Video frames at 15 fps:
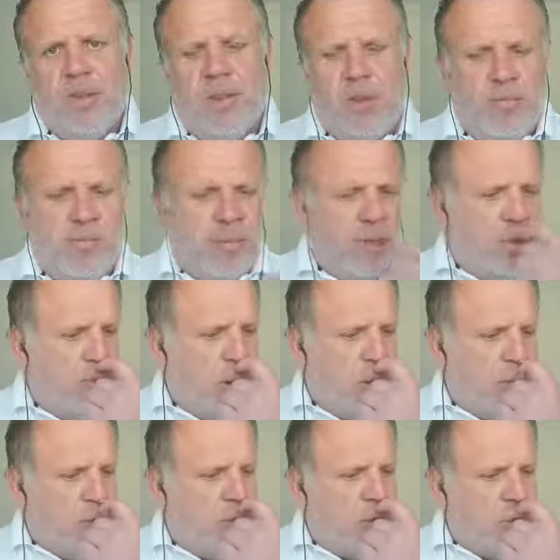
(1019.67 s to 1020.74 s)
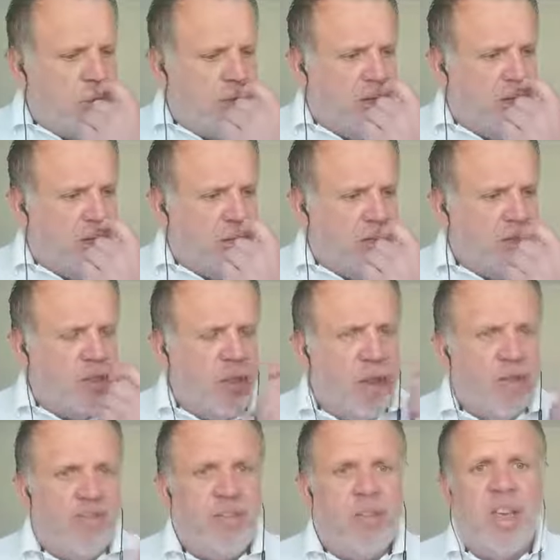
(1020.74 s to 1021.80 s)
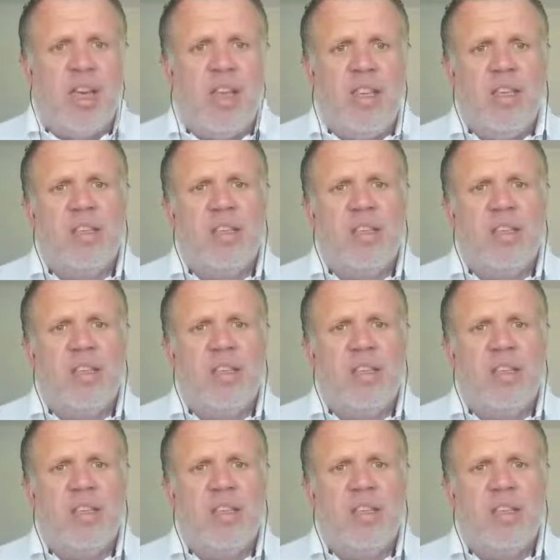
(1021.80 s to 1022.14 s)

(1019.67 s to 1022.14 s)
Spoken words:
that might be watching this, don't forget the